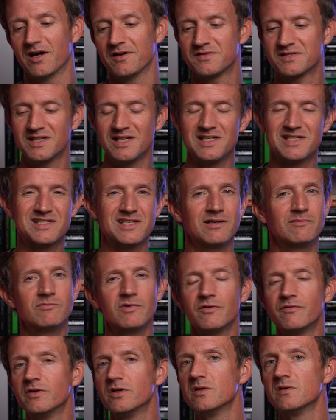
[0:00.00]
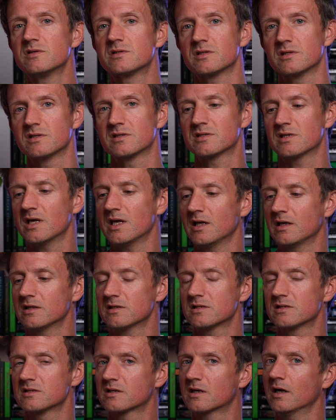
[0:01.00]
I've seen some reviews that are saying
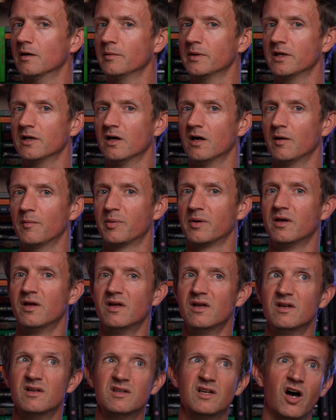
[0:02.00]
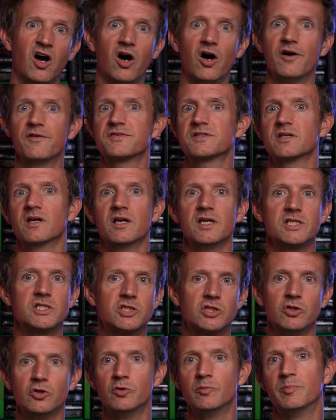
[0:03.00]
this is coming up half size
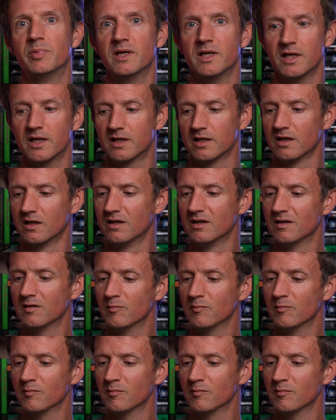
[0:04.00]
too big,